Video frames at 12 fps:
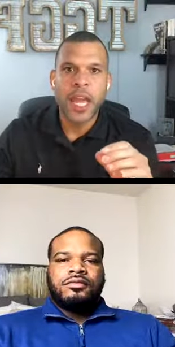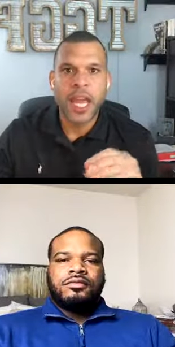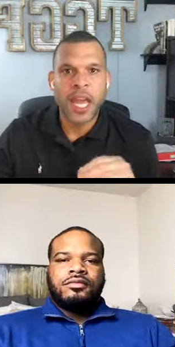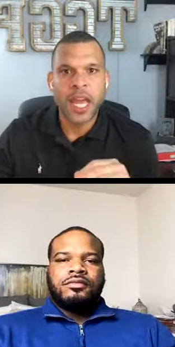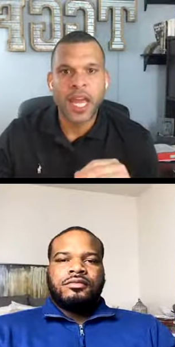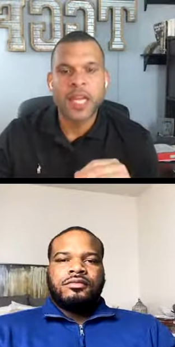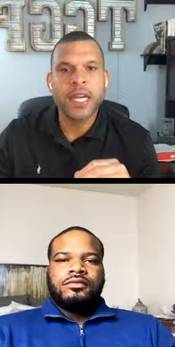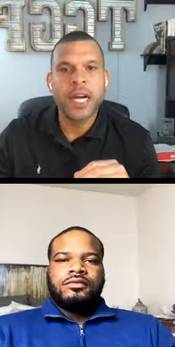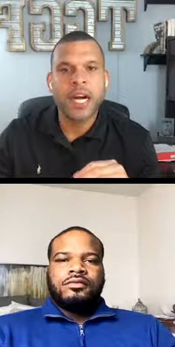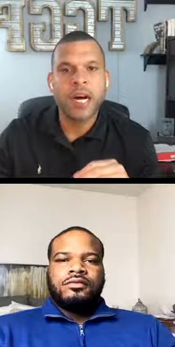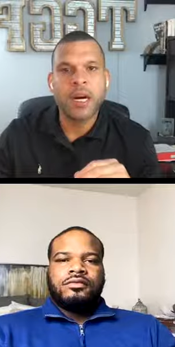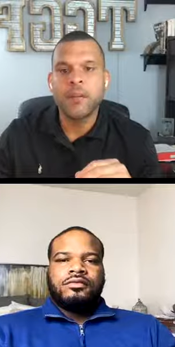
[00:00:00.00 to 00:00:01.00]
Speaker 1: and
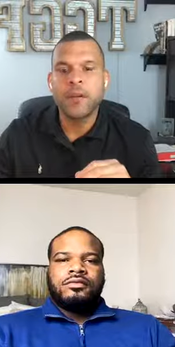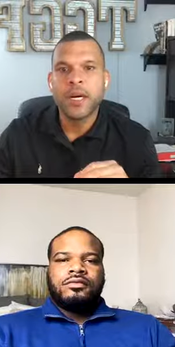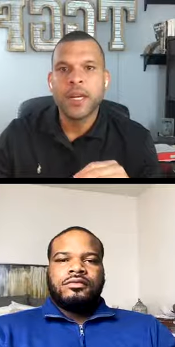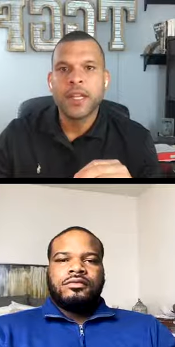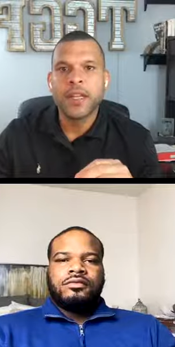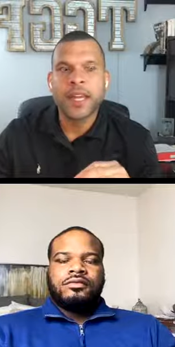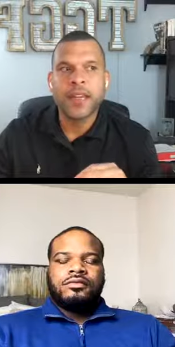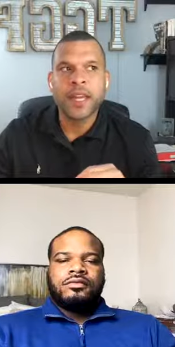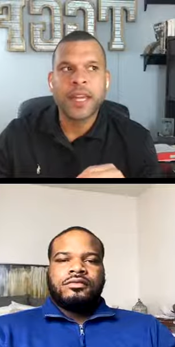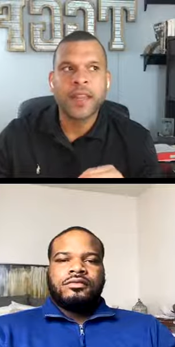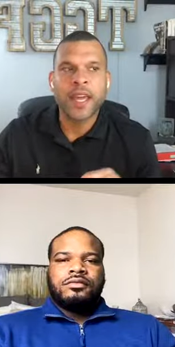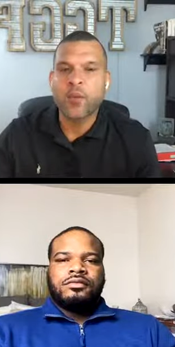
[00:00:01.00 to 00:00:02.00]
um they
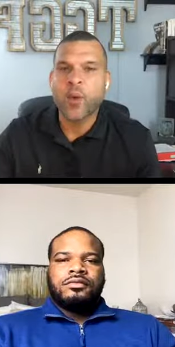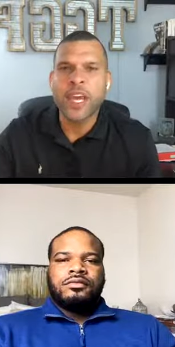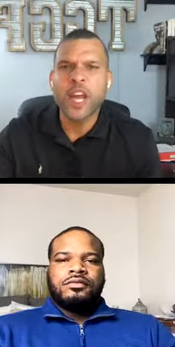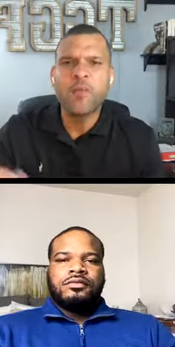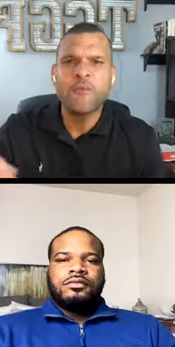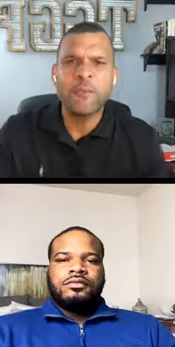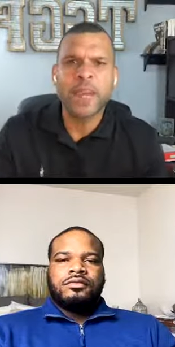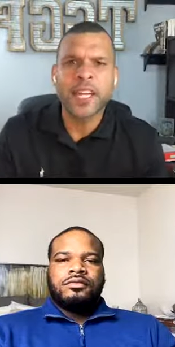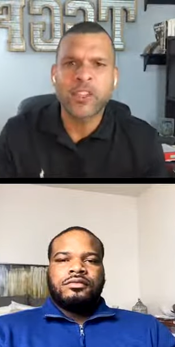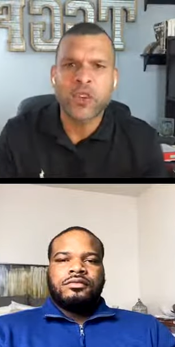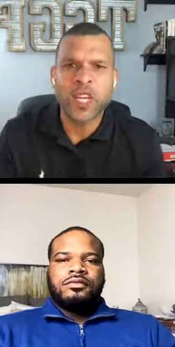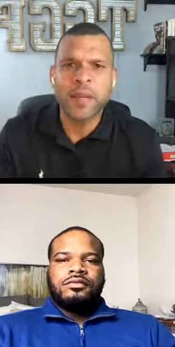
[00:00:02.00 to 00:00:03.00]
they they wake up from
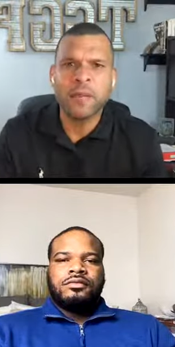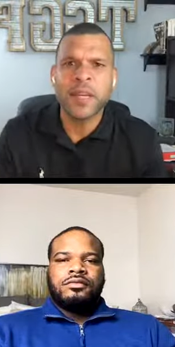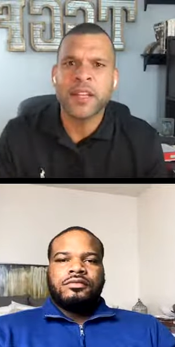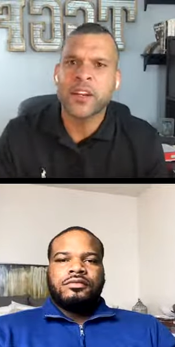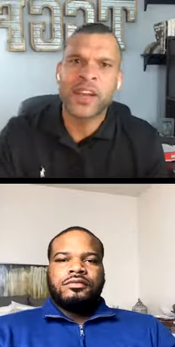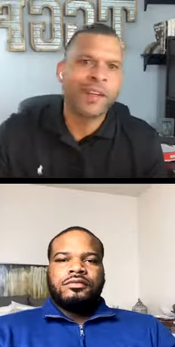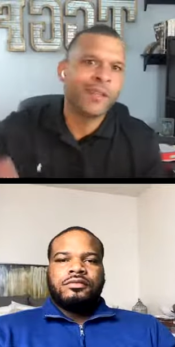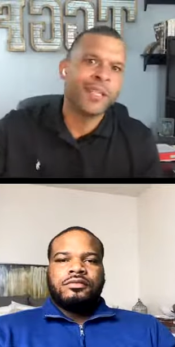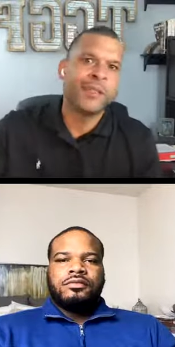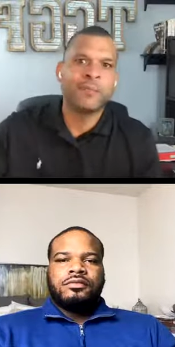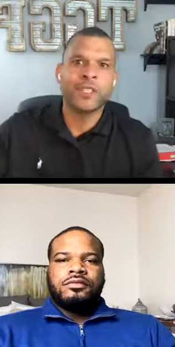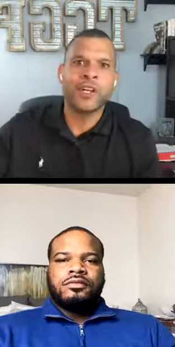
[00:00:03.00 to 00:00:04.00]
that dream and they're like,
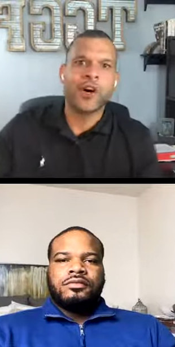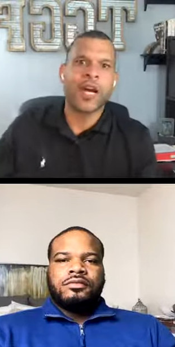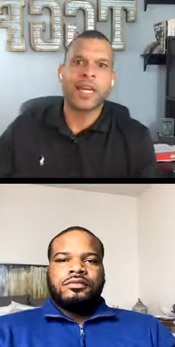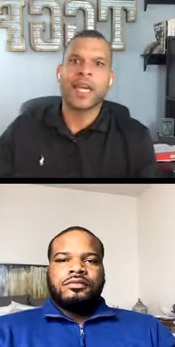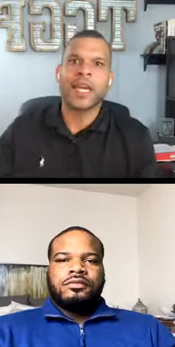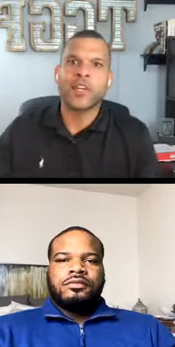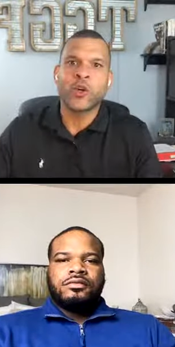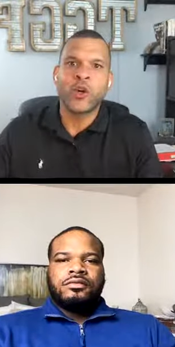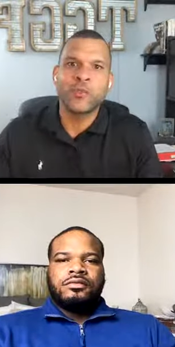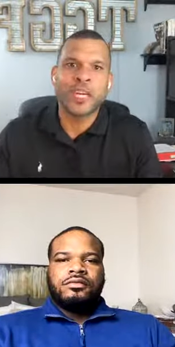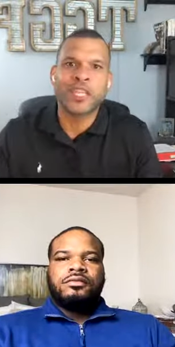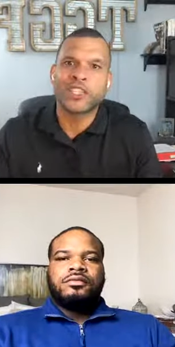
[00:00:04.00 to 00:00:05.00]
well, you know, I can't do
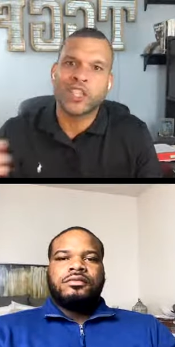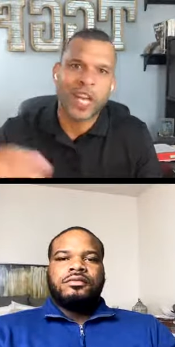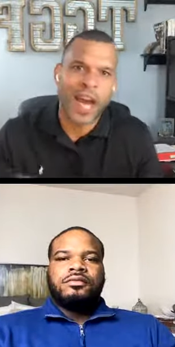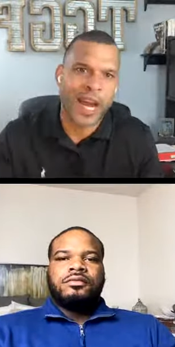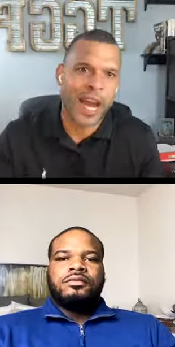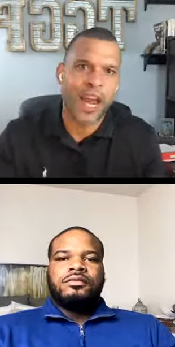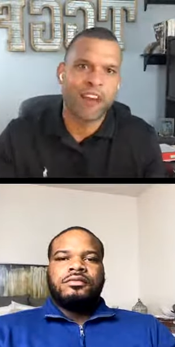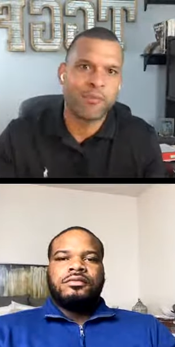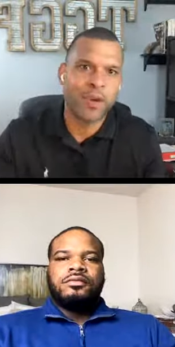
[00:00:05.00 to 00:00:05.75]
it because you got to have